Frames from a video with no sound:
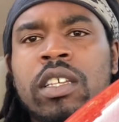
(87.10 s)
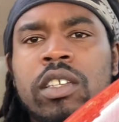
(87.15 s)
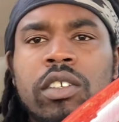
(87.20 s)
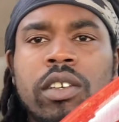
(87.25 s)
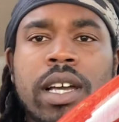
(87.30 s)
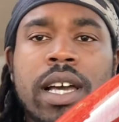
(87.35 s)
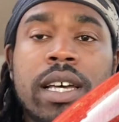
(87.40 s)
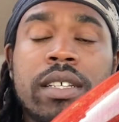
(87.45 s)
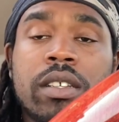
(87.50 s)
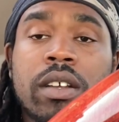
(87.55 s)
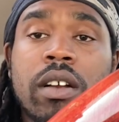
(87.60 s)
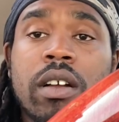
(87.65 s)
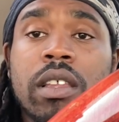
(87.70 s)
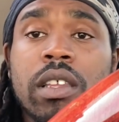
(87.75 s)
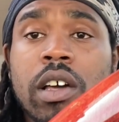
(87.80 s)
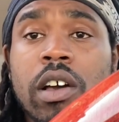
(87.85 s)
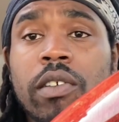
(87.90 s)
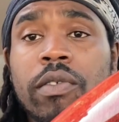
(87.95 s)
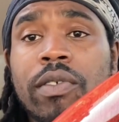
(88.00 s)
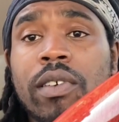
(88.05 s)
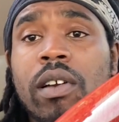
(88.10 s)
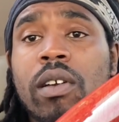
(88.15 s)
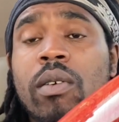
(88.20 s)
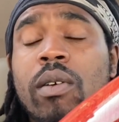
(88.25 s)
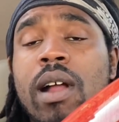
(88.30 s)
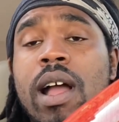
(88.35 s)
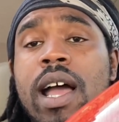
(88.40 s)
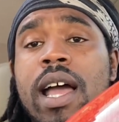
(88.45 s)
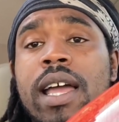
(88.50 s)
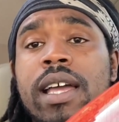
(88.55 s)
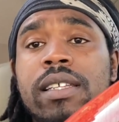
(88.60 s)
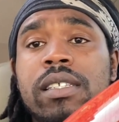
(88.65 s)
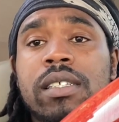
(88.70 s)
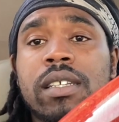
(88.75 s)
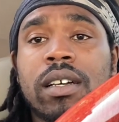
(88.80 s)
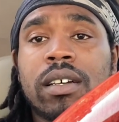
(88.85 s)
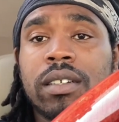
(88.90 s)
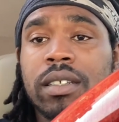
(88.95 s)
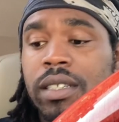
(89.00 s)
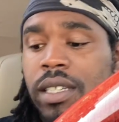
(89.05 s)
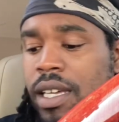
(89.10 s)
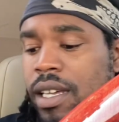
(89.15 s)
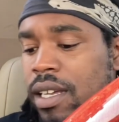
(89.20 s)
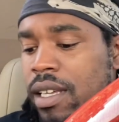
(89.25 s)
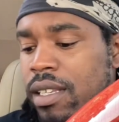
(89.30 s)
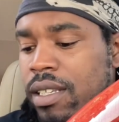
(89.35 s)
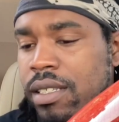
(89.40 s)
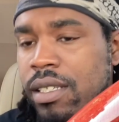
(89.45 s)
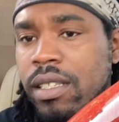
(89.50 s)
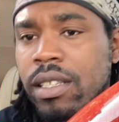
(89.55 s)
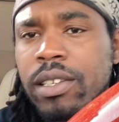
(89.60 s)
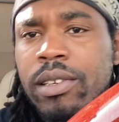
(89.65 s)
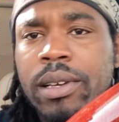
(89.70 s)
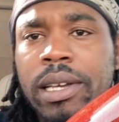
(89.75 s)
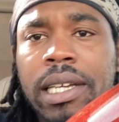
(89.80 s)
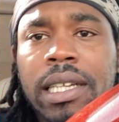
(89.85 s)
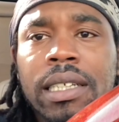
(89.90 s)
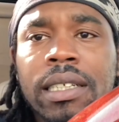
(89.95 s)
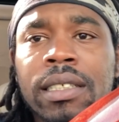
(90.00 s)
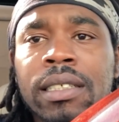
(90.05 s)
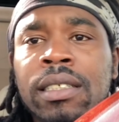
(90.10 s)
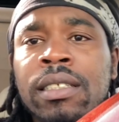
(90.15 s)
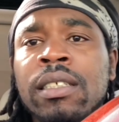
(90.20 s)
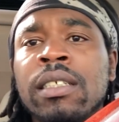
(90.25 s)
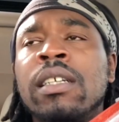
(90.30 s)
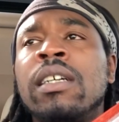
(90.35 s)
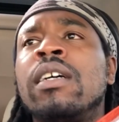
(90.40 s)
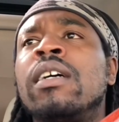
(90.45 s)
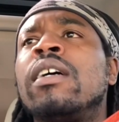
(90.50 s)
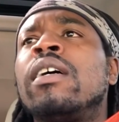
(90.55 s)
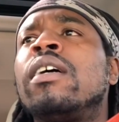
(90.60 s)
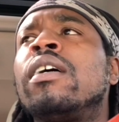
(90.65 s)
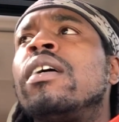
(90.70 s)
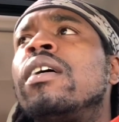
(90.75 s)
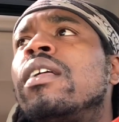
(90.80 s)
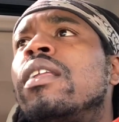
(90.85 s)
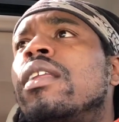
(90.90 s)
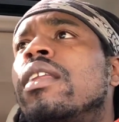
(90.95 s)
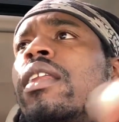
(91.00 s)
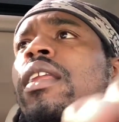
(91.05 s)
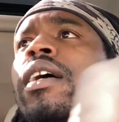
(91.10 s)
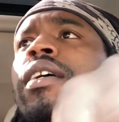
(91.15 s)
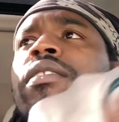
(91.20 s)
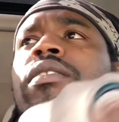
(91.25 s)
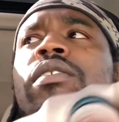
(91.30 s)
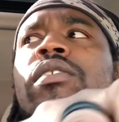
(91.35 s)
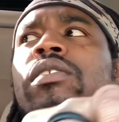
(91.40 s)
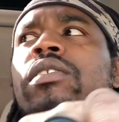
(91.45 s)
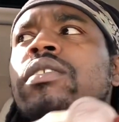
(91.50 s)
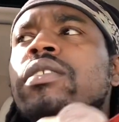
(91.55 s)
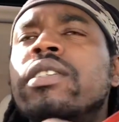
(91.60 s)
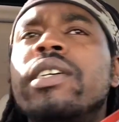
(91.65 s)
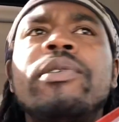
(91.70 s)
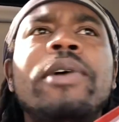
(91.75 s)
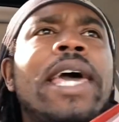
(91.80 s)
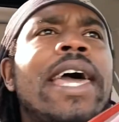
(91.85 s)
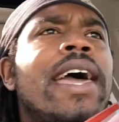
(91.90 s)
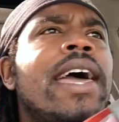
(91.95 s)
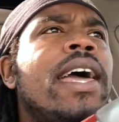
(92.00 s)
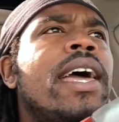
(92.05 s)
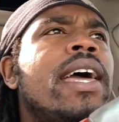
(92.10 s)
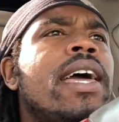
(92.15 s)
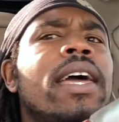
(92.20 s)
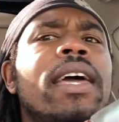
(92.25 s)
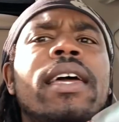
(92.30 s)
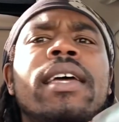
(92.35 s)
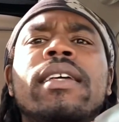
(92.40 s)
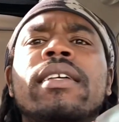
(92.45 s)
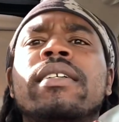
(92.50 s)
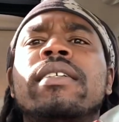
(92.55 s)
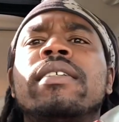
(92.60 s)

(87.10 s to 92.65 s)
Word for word: you guys are along for a ride. So yeah, let's do it. Let's do it.